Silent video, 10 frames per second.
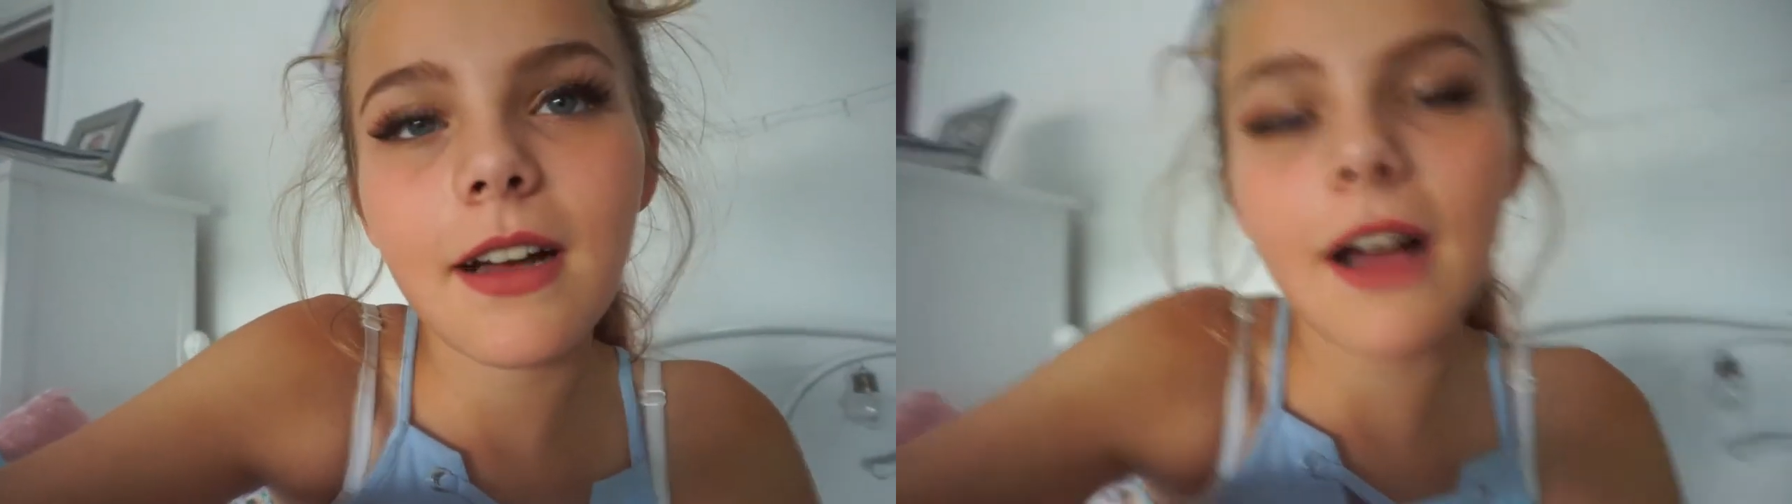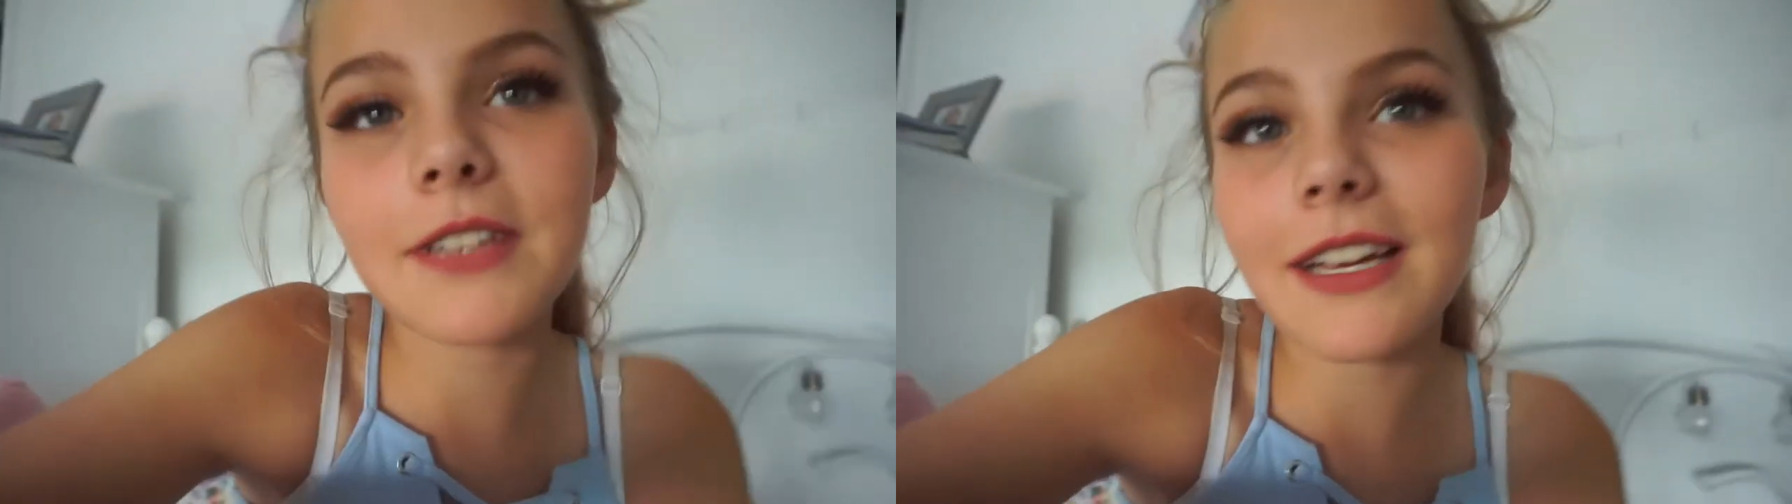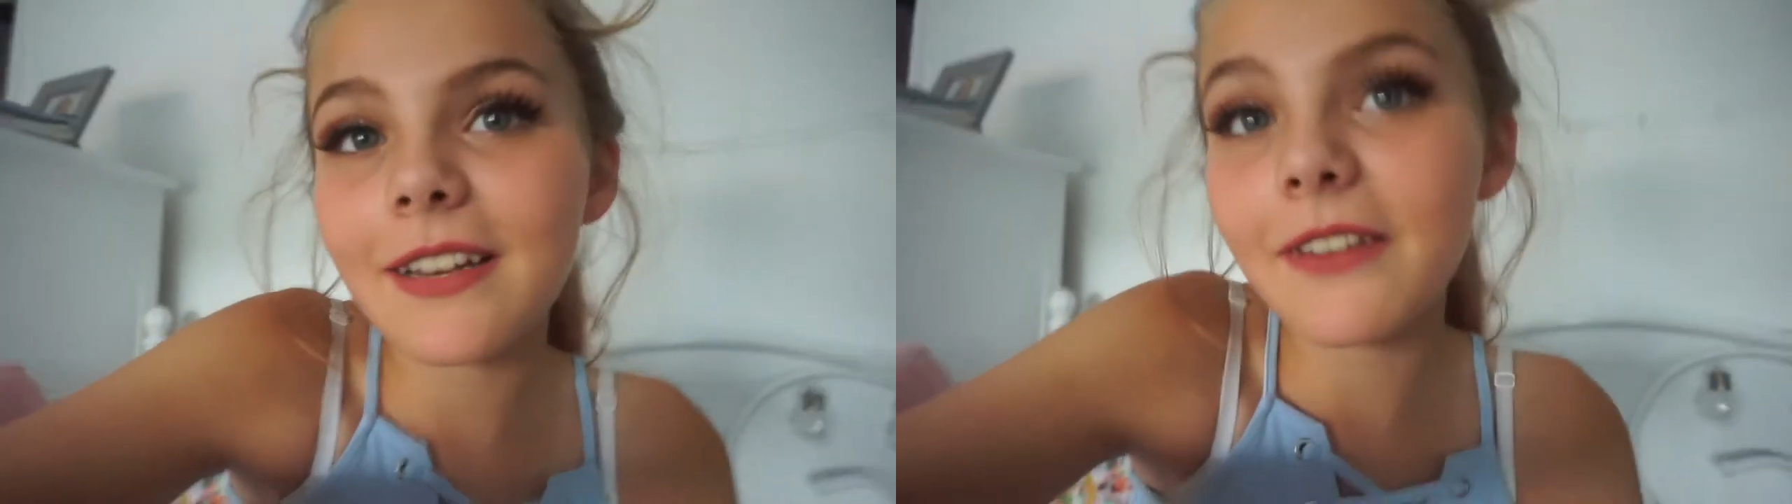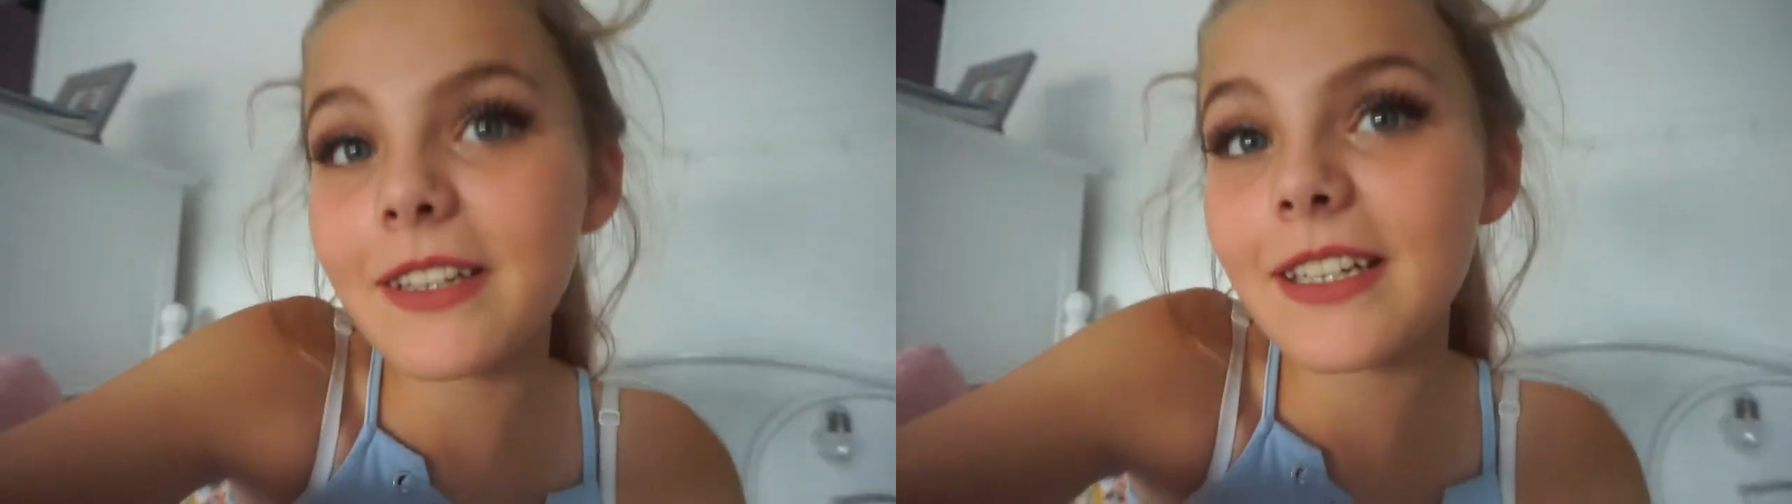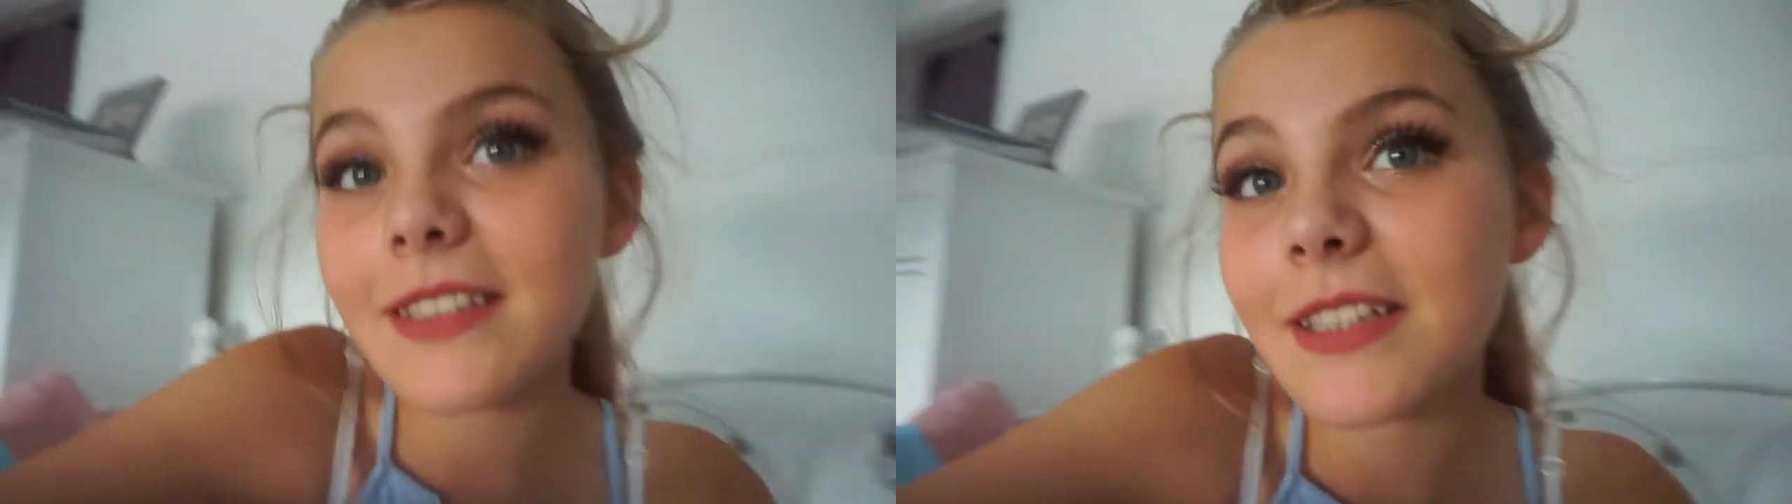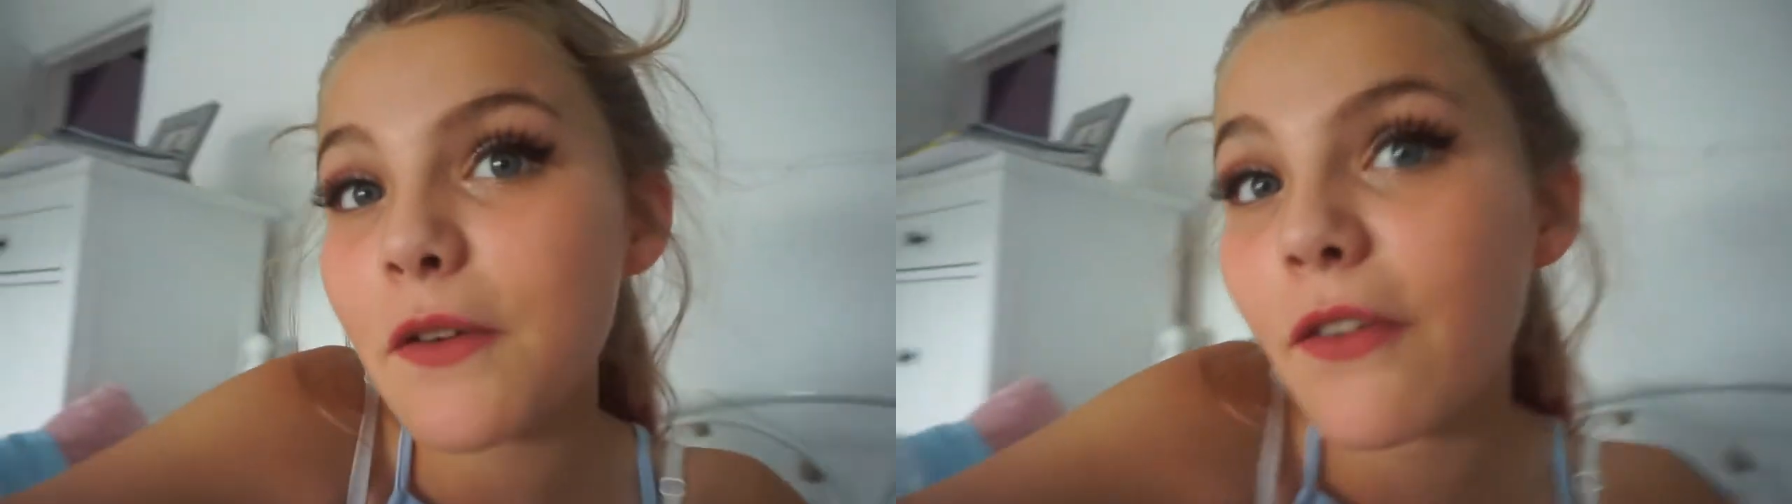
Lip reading: I've taken over Daisy's